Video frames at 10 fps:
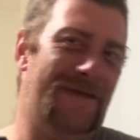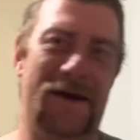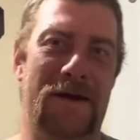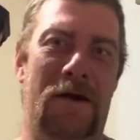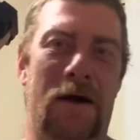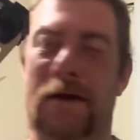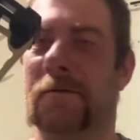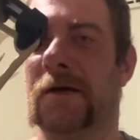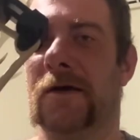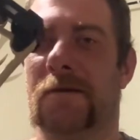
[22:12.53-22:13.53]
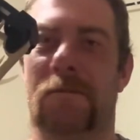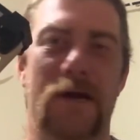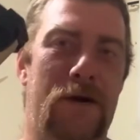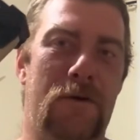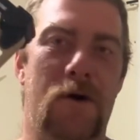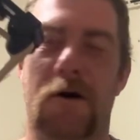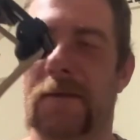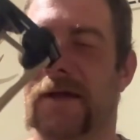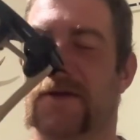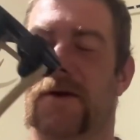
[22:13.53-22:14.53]
didn't like it. But it grew on me,
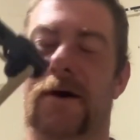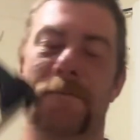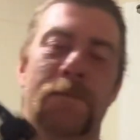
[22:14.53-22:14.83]
it's all right.